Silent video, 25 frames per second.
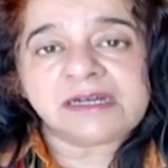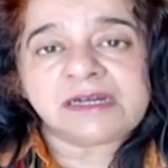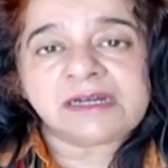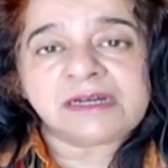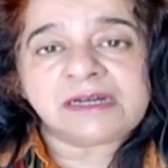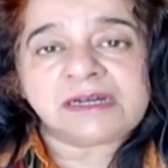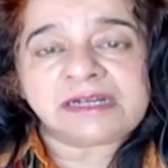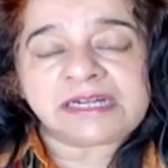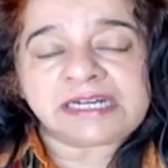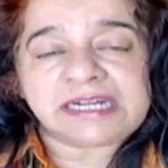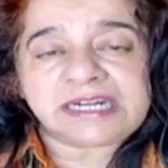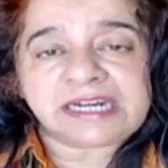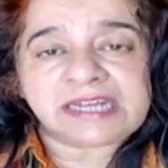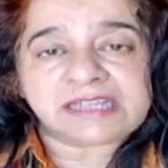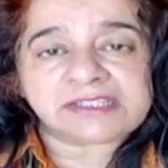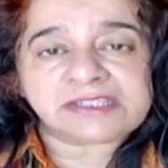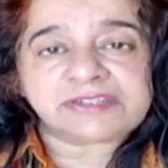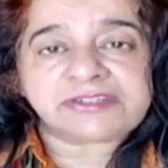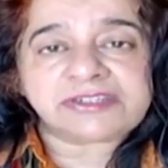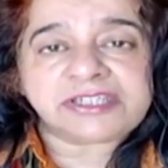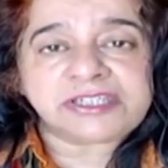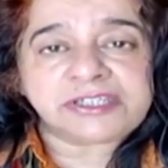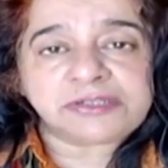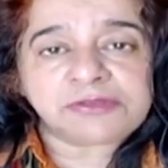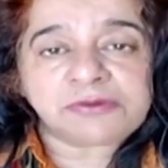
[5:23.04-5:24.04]

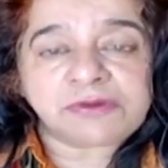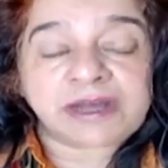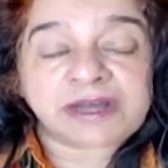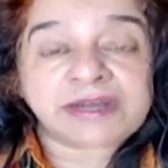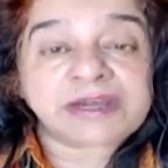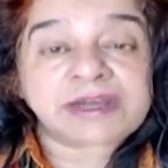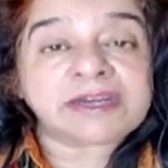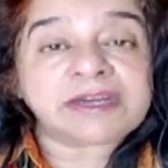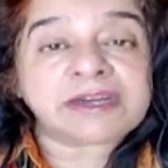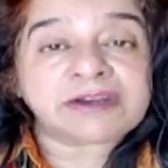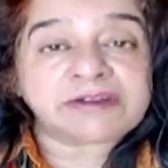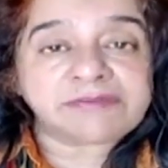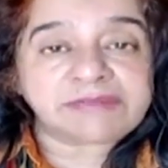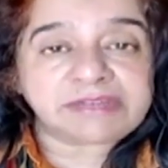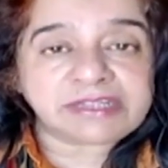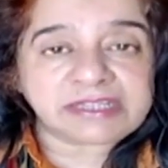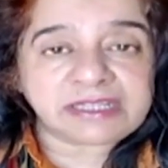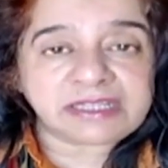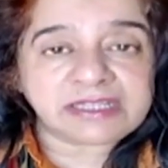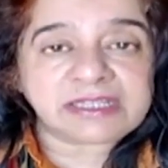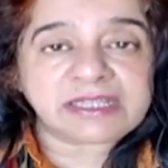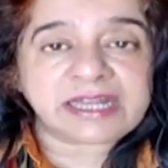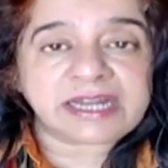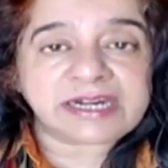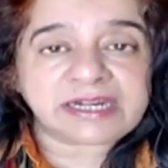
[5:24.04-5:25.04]
industry you are in, and
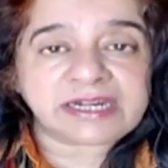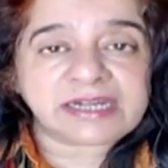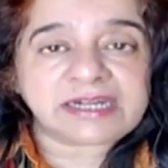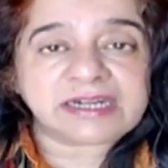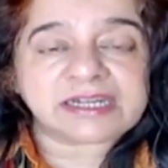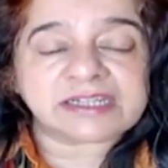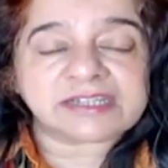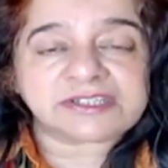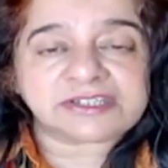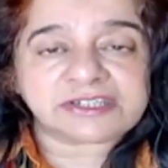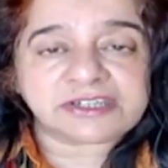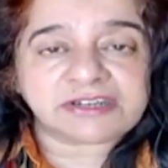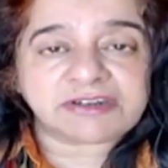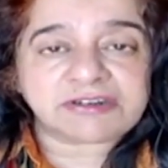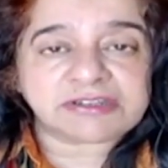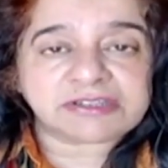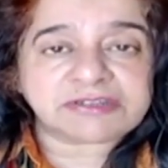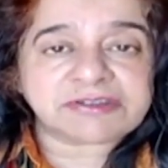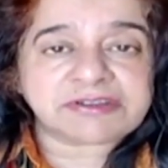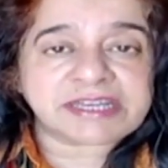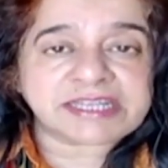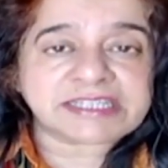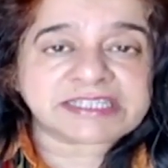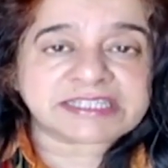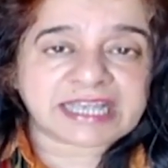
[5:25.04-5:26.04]
within that industry
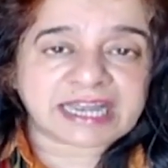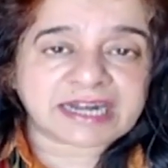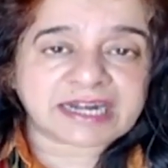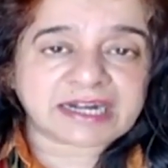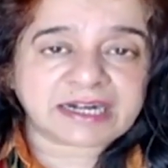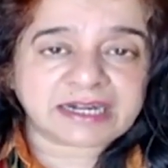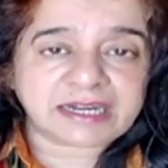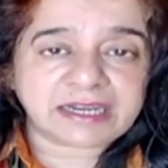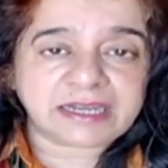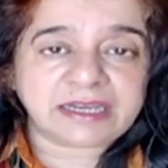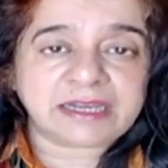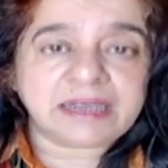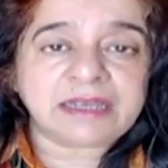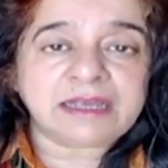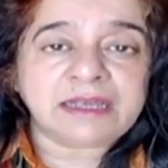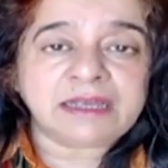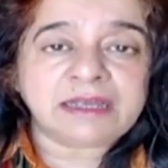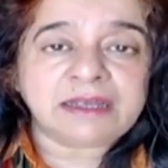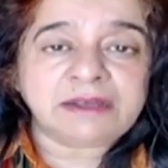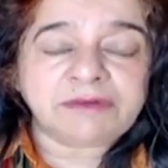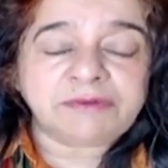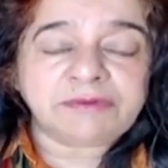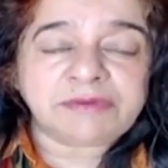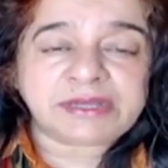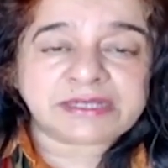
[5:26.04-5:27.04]
also exactly
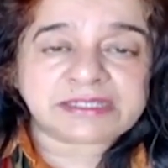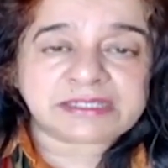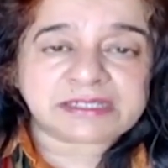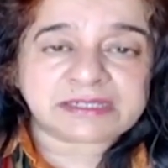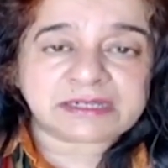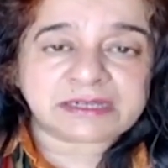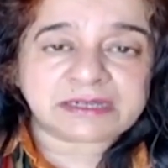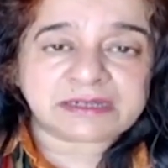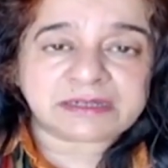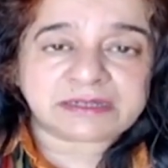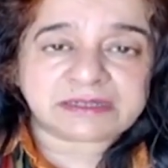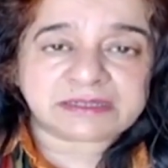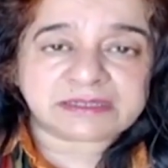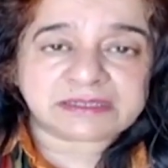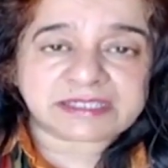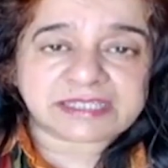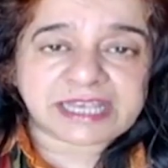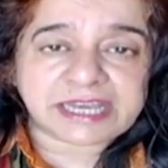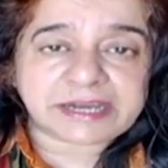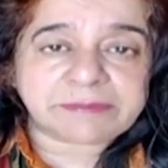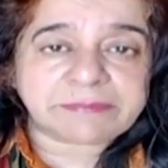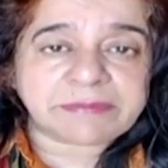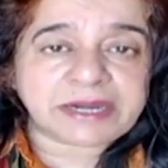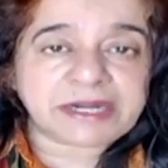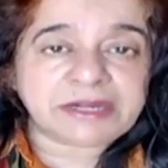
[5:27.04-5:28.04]
which
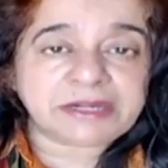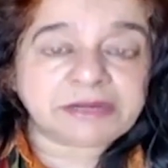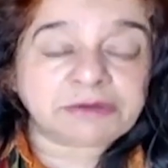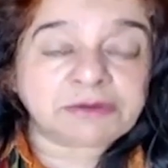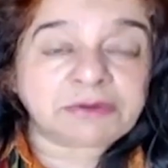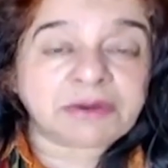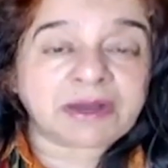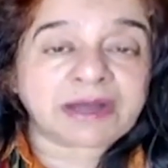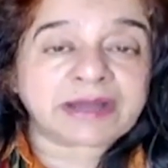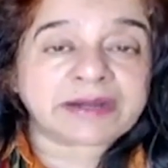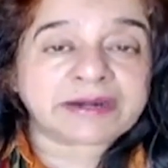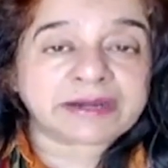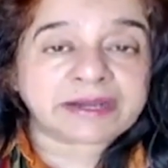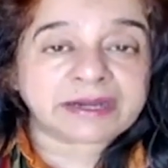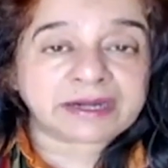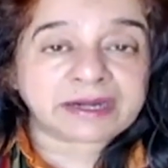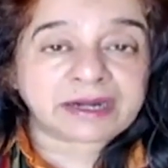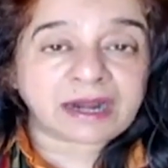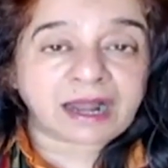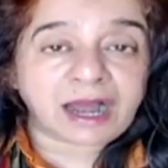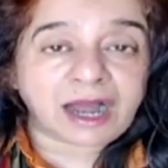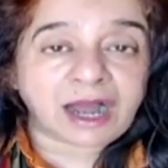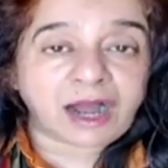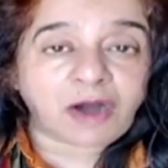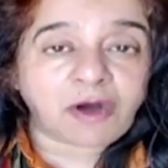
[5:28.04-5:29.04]
segment you are in,
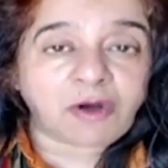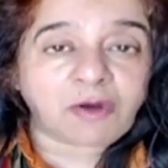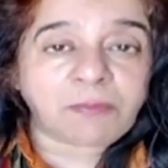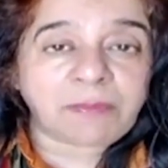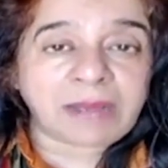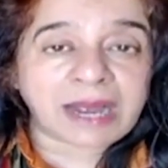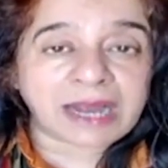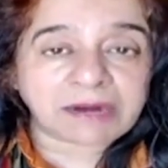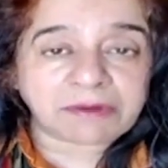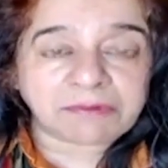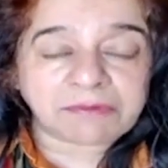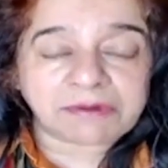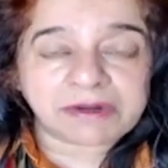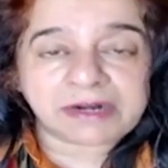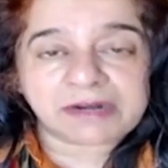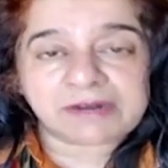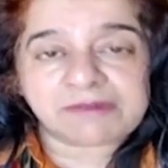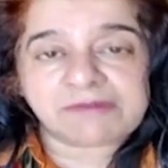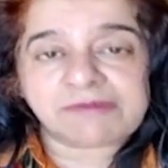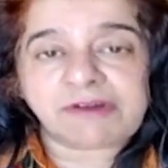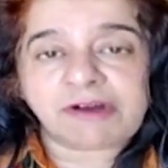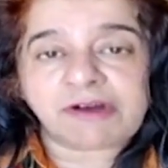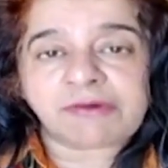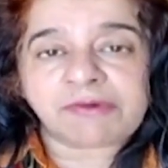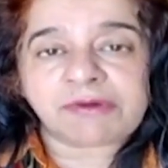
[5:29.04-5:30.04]
how backward and
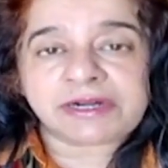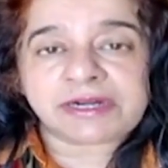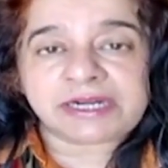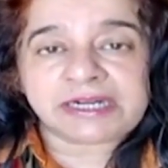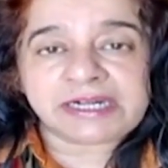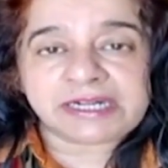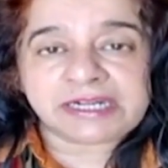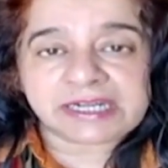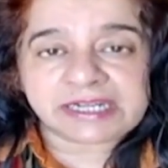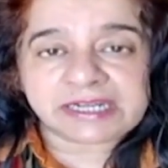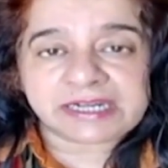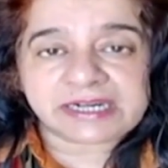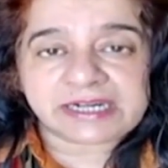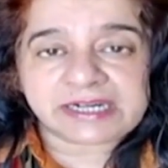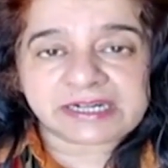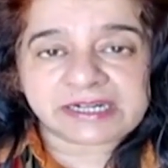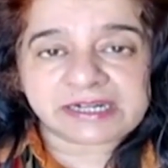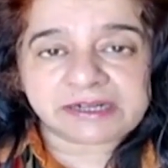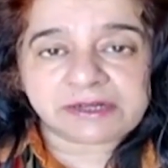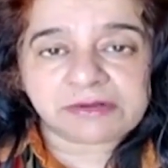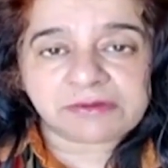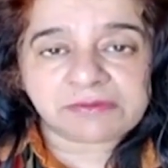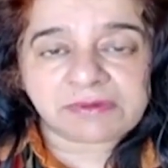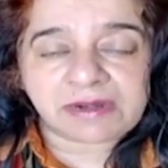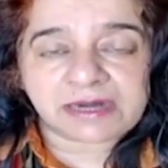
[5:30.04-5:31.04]
forward integrated
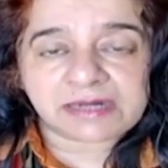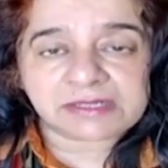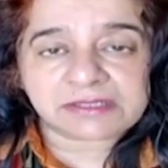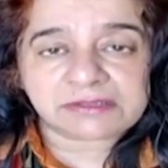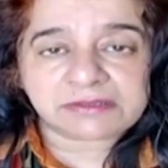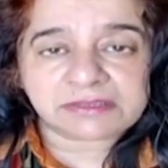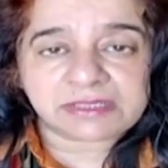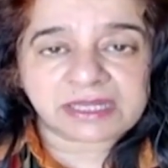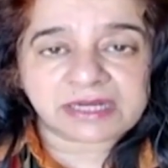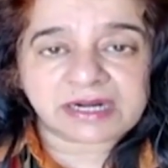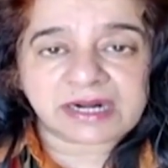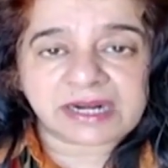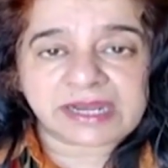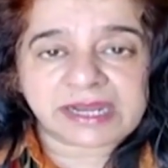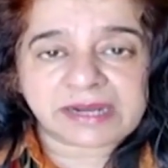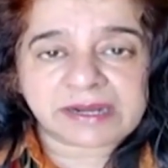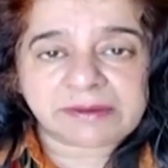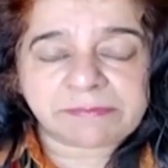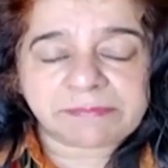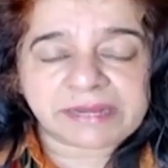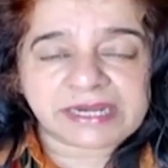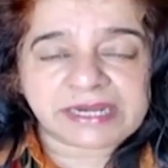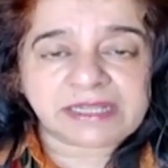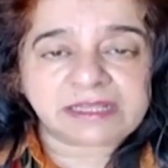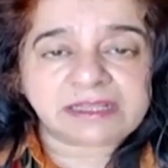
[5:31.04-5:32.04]
you are. So there are like
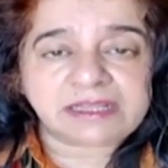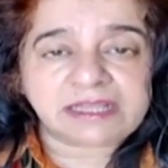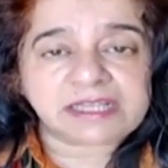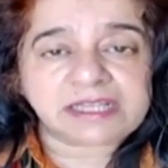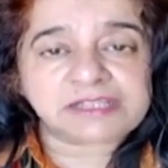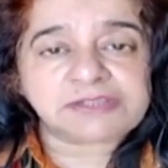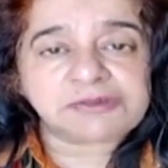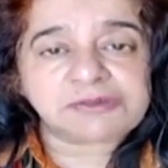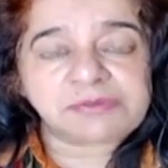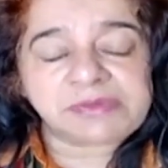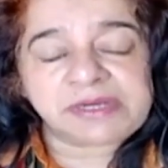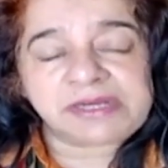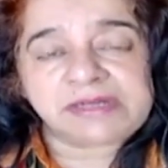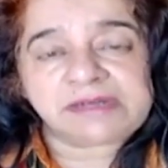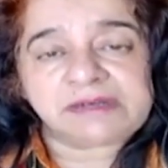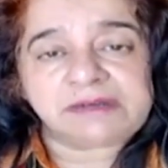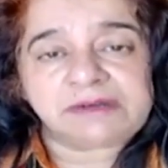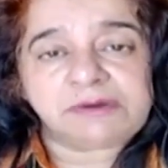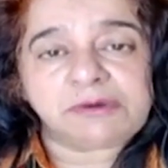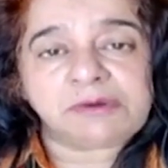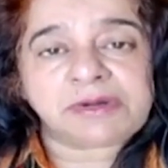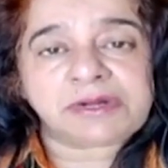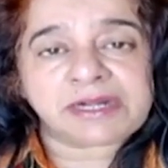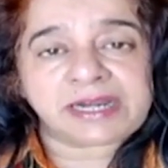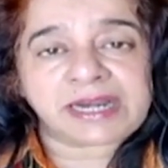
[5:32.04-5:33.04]
many things to be
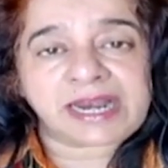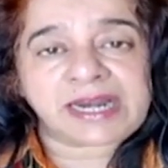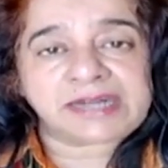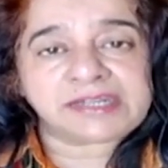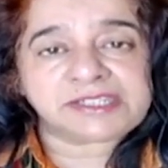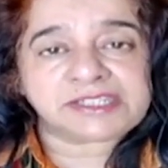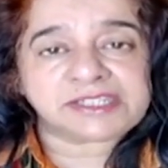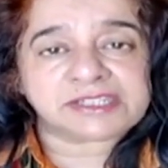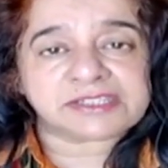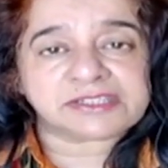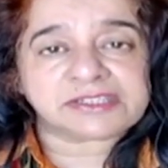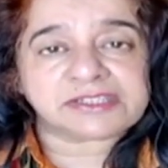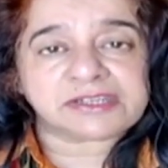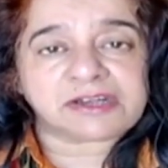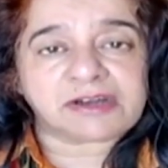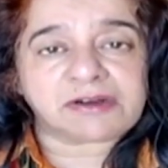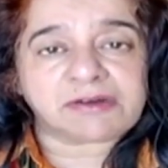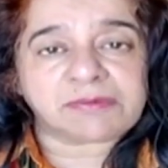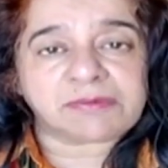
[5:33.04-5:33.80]
looked at just now,